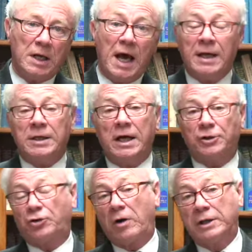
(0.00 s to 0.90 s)
And yet,
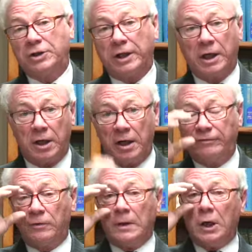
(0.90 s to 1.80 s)
strangely
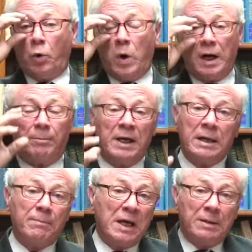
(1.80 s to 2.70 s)
enough, while
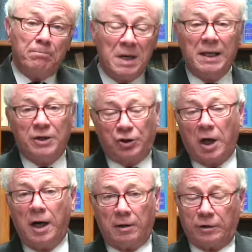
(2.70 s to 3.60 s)
many, many, many
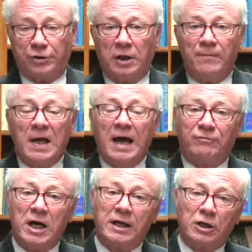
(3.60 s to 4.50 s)
scholars
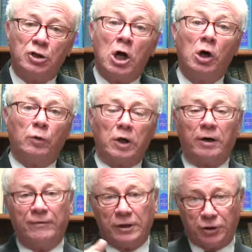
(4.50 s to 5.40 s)
have taken note
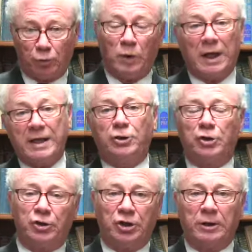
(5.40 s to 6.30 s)
of this
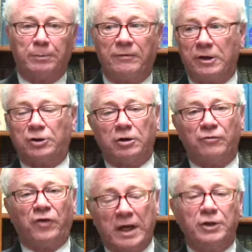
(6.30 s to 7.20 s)
relationship, of this
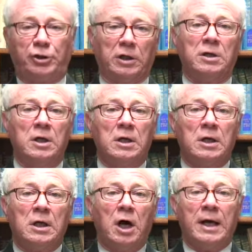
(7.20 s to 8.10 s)
conflation,
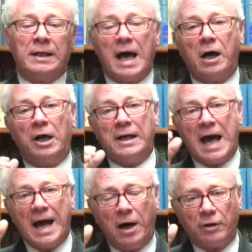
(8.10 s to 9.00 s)
and, and
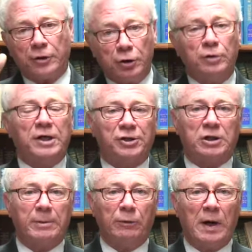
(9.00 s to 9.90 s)
how the New
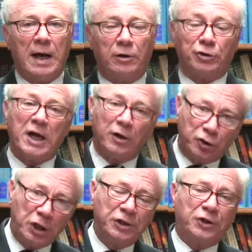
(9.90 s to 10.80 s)
Testament writers, how
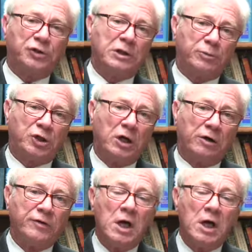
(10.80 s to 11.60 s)
Jesus himself